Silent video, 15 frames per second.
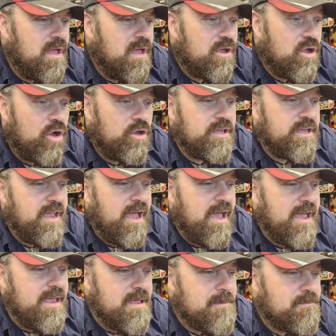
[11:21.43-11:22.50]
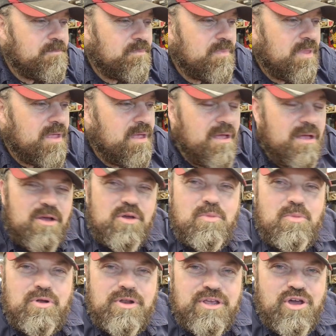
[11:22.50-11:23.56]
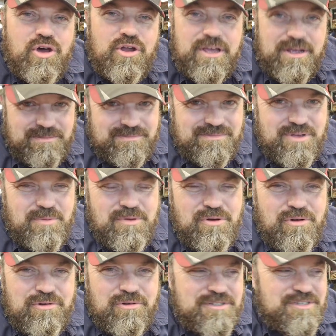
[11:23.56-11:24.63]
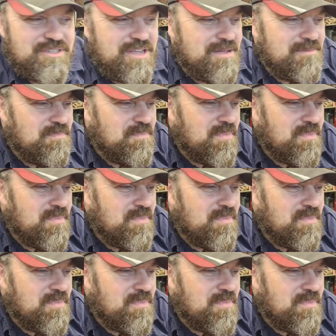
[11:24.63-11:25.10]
Connor K. Good morning, Connor. Hope you're all good, sir.